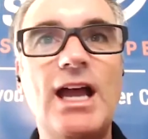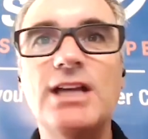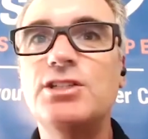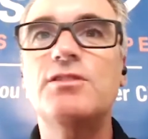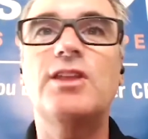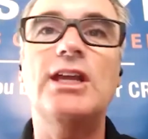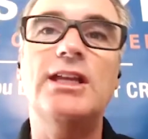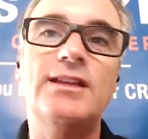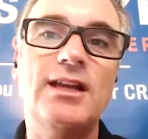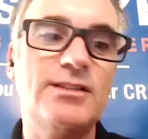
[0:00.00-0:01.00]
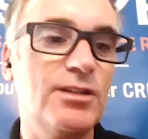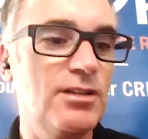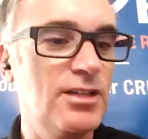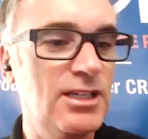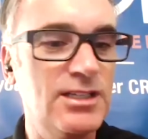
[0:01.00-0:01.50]
I do think that
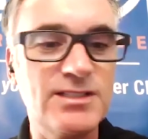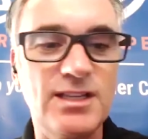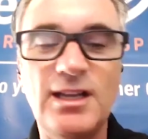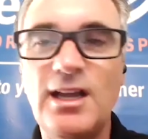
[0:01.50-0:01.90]
there is, uh,